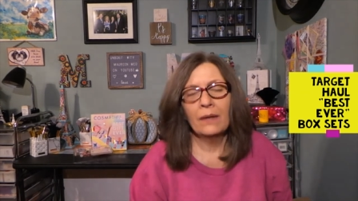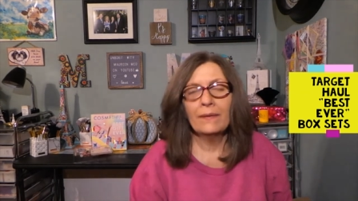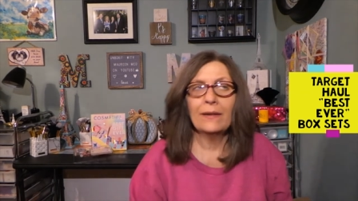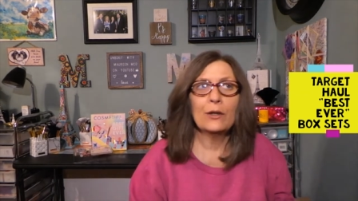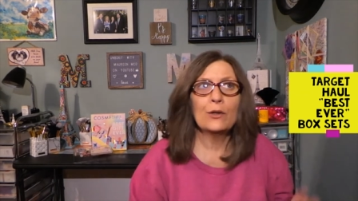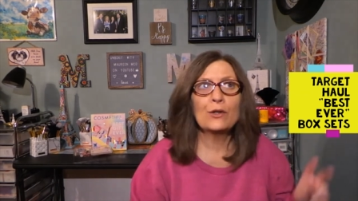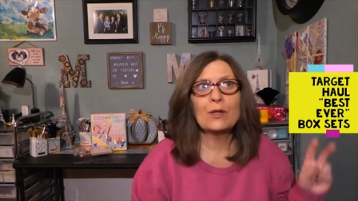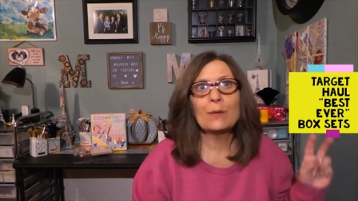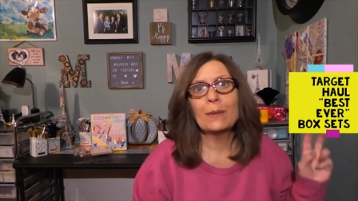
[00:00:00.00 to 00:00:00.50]
they
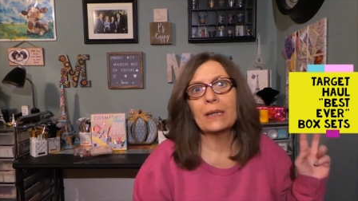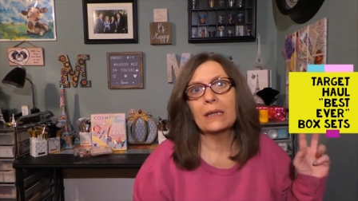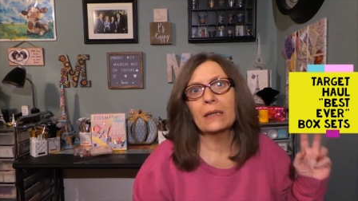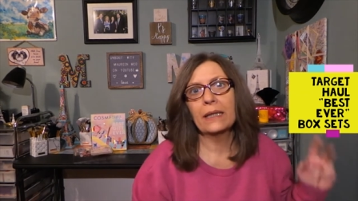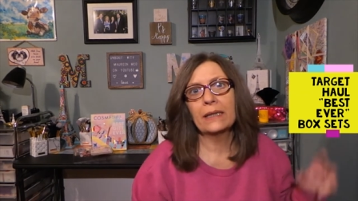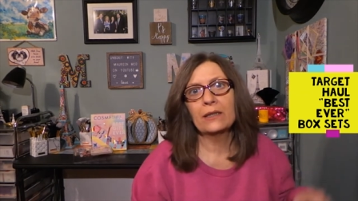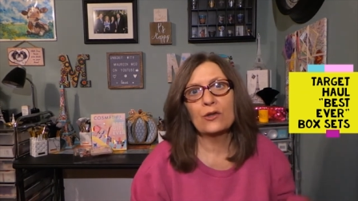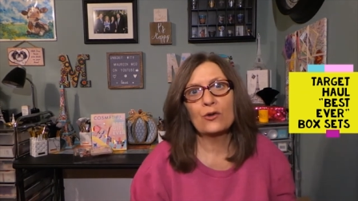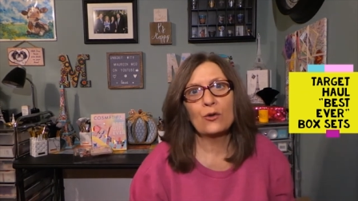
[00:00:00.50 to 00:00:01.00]
used to be in
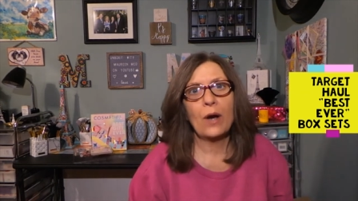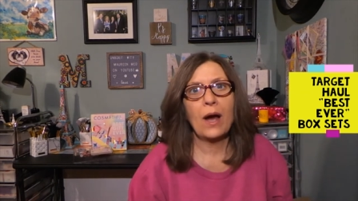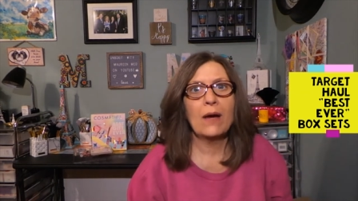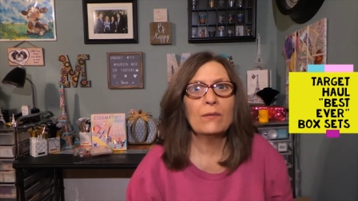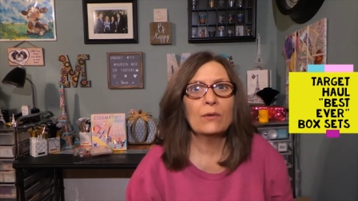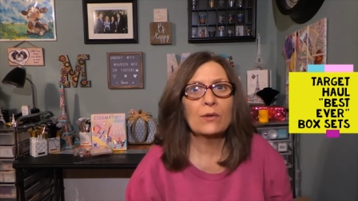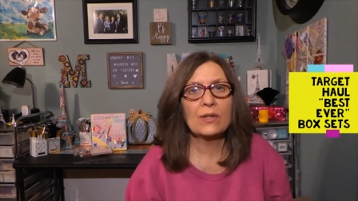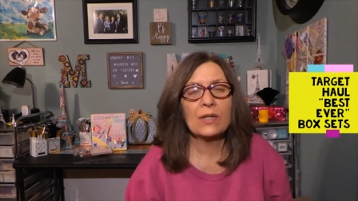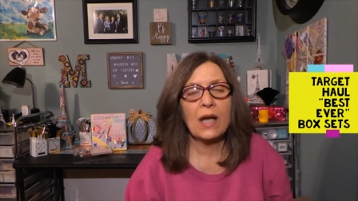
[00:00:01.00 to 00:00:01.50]
like the
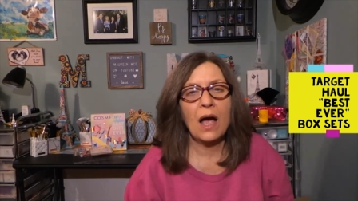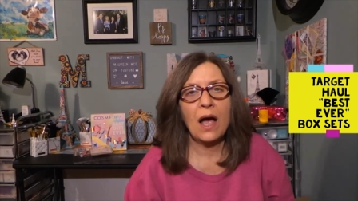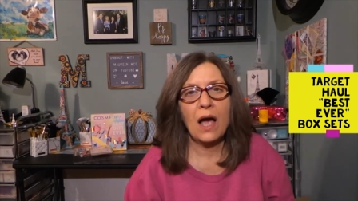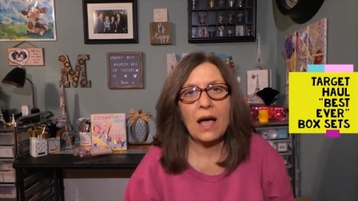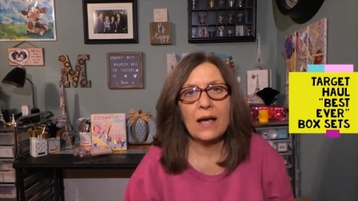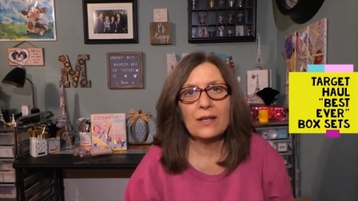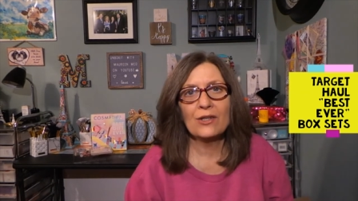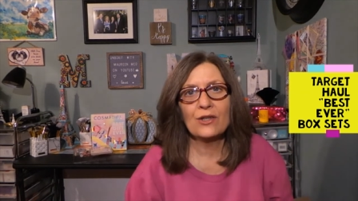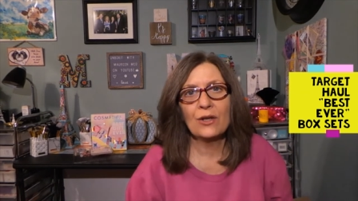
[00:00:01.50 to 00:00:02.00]
travel
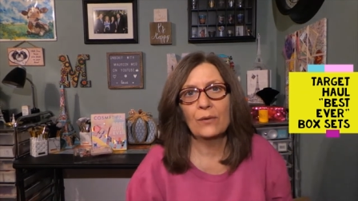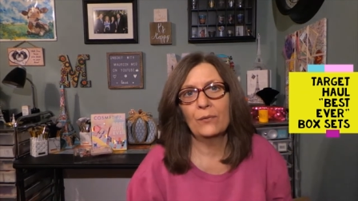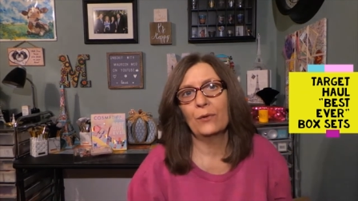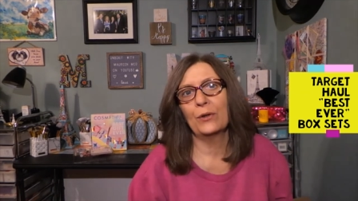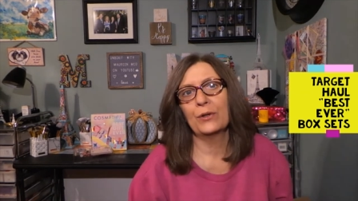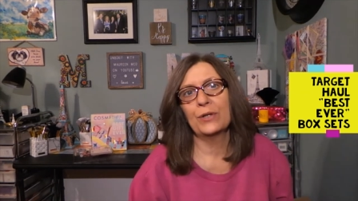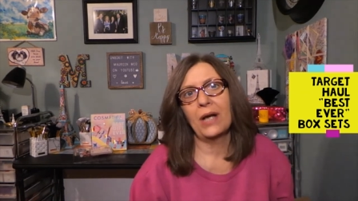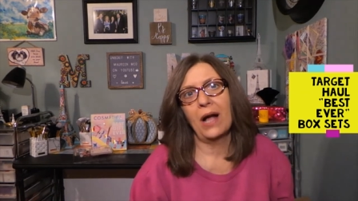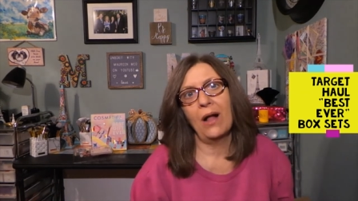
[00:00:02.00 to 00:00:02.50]
size, you know,
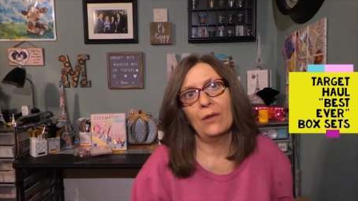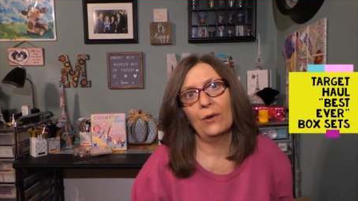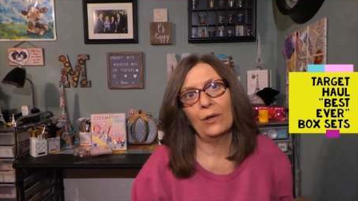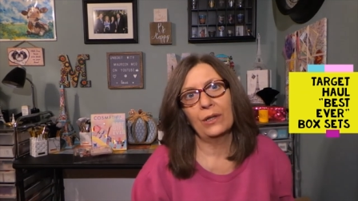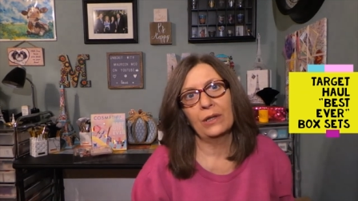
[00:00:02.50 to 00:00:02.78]
for a dollar.